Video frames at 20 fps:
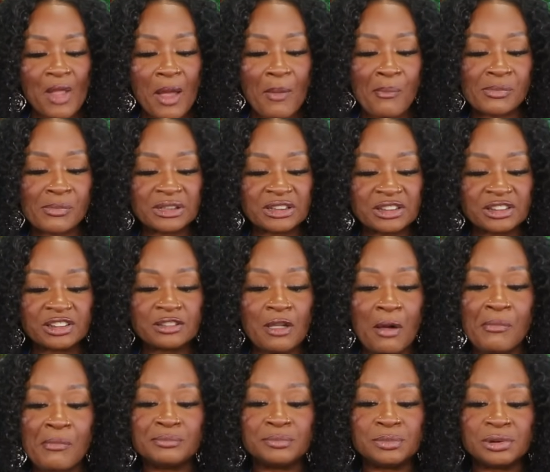Must
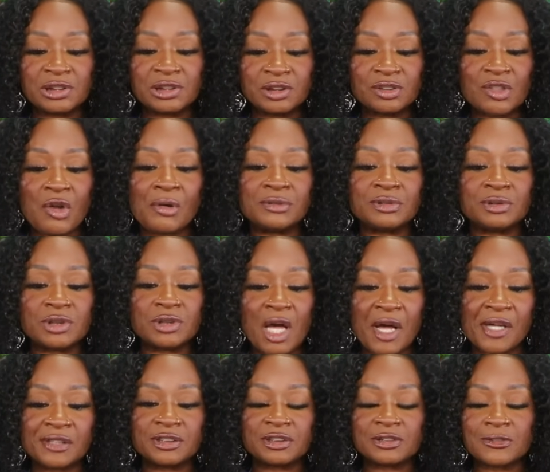be
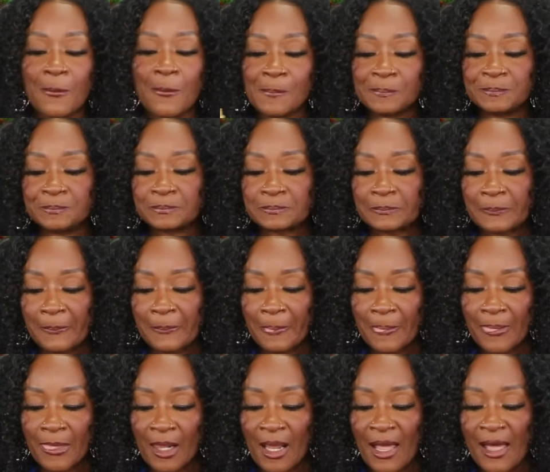nice.
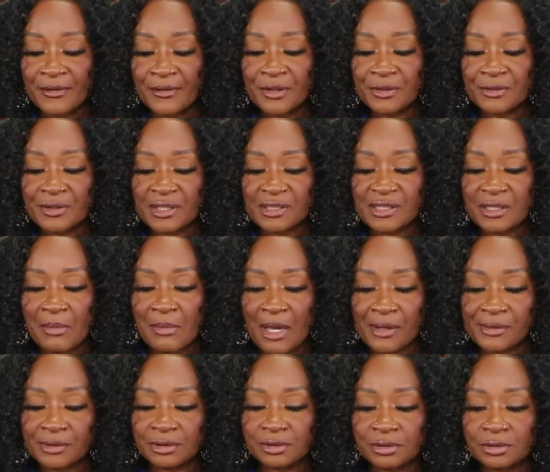I know next time I
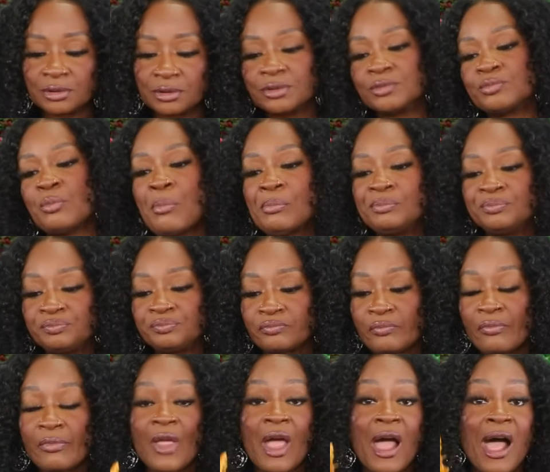go on a cruise,
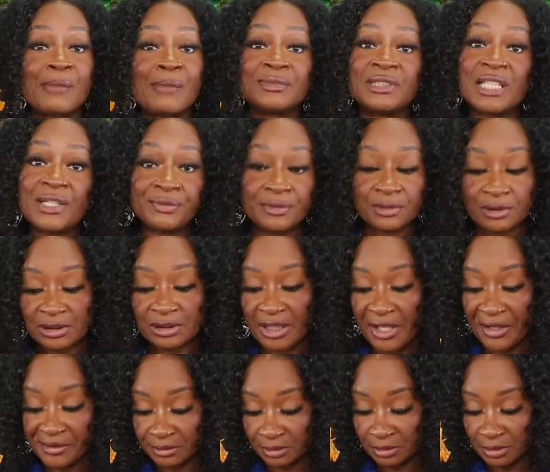I'm definitely
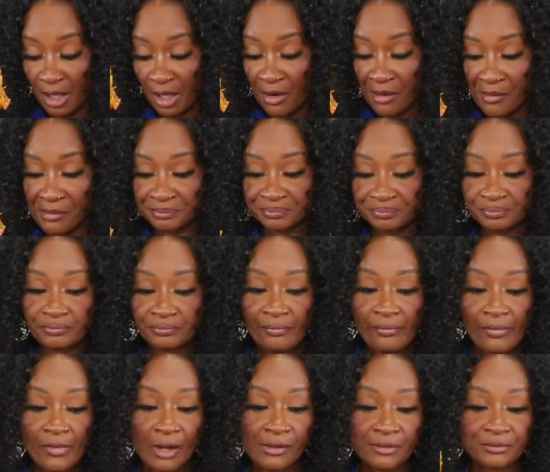getting um
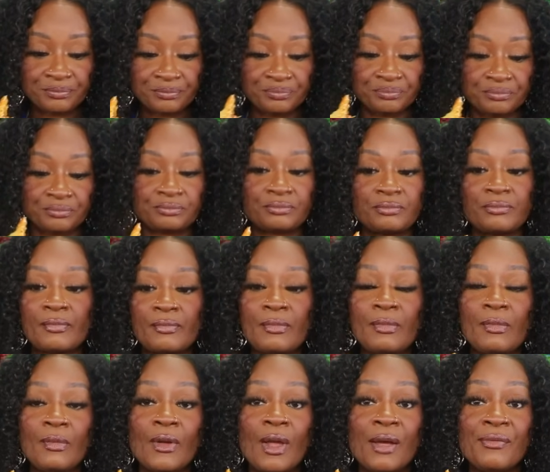
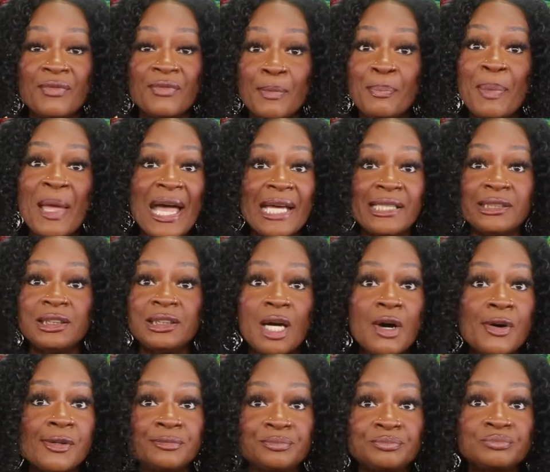the
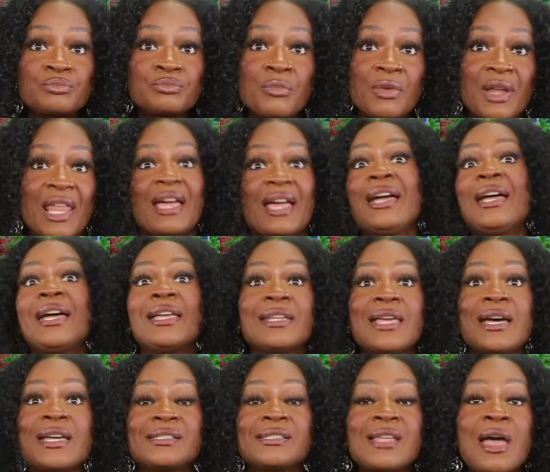patio like I had last